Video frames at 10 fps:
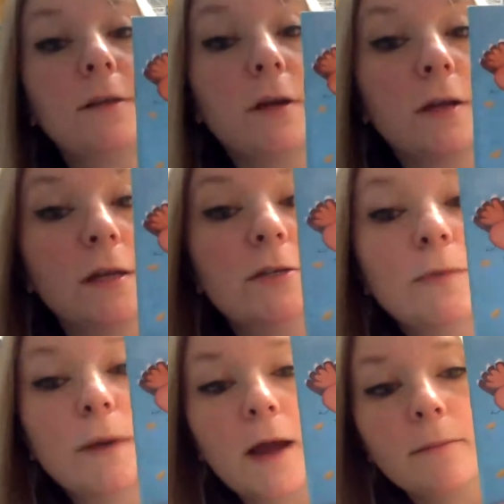turkeys. You
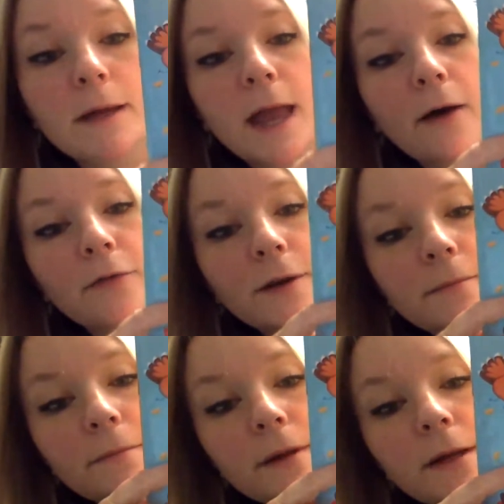want to help me count
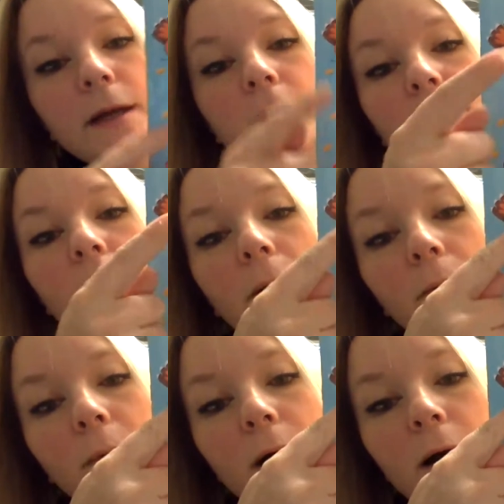them? Here we go.
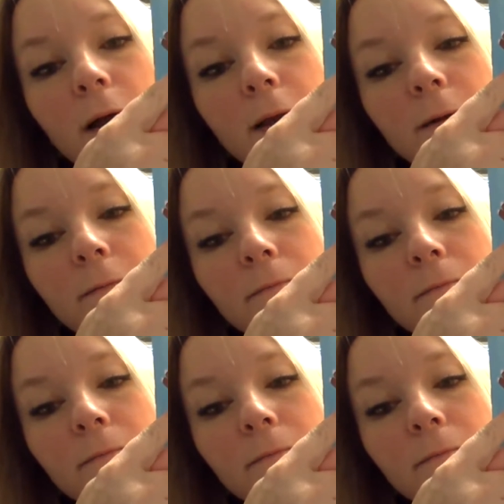1,